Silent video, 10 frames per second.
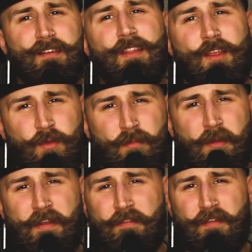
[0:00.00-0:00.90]
This one's
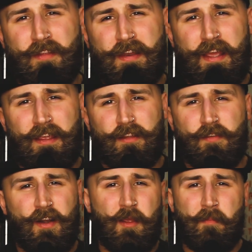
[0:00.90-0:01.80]
my favorite of the day. It's
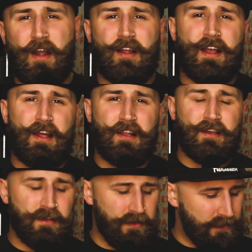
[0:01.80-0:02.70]
very
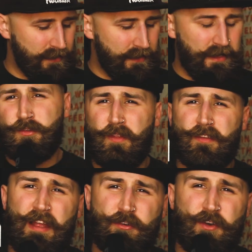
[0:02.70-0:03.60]
Americana. Also, the
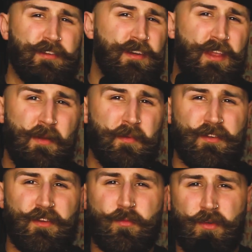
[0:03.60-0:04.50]
saturation of the
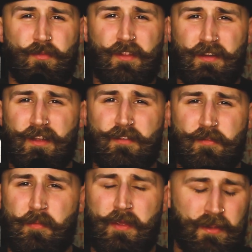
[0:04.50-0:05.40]
image is what really does it
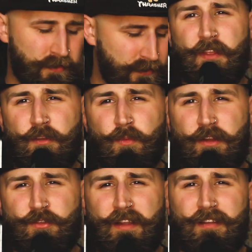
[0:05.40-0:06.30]
for me. For this one,
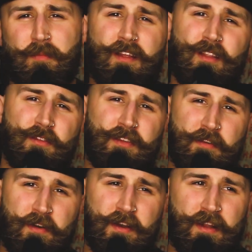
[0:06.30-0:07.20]
I tried something a little
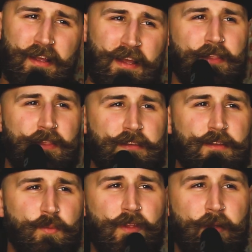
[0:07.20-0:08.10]
different. This
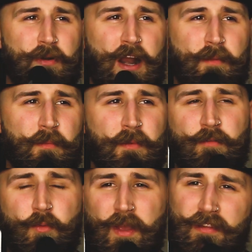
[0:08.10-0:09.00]
is where the problem
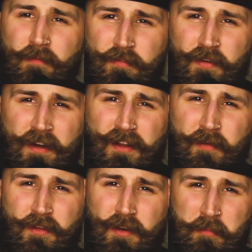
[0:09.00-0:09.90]
of the waist level finder
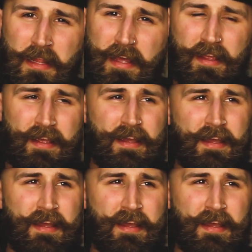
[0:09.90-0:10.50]
comes into play.